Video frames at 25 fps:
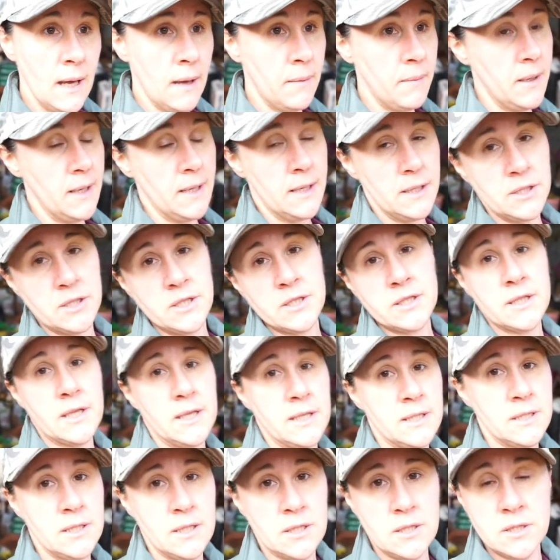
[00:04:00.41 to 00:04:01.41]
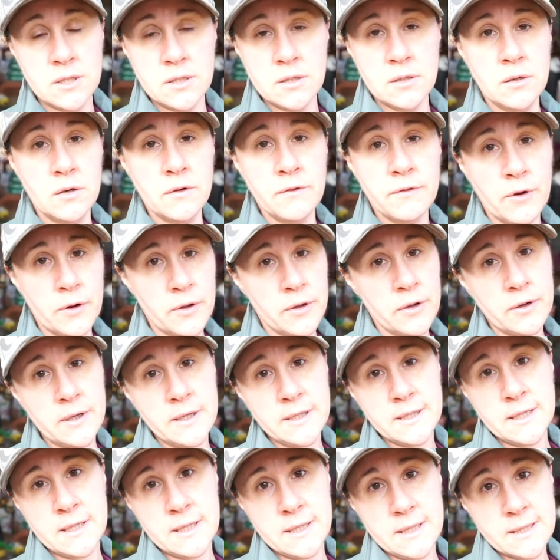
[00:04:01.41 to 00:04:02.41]
I mean, it just gets us further
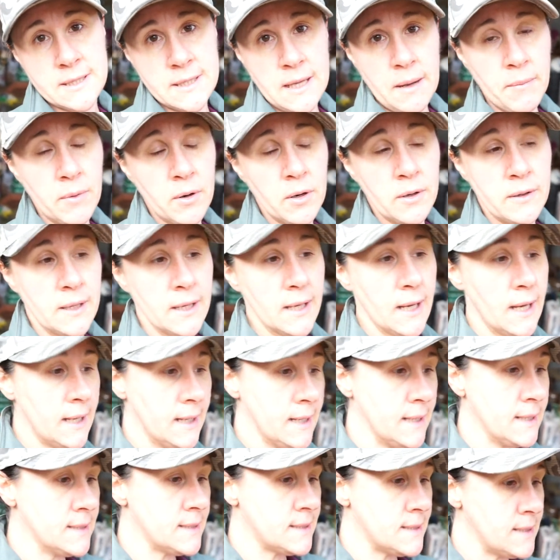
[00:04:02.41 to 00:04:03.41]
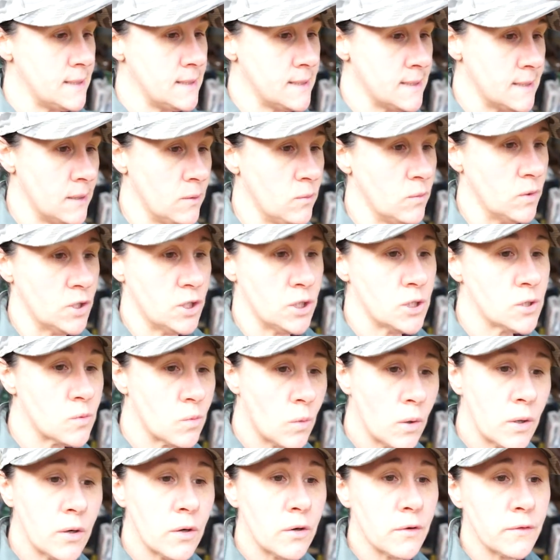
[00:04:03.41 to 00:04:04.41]
into the summer and the cutting season, which is
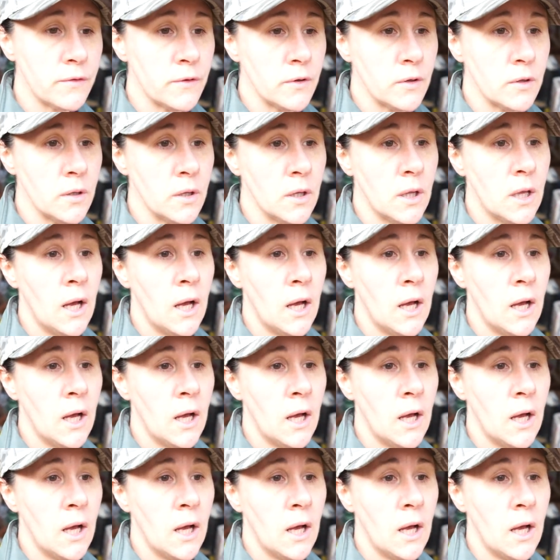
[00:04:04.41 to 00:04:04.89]
wonderful.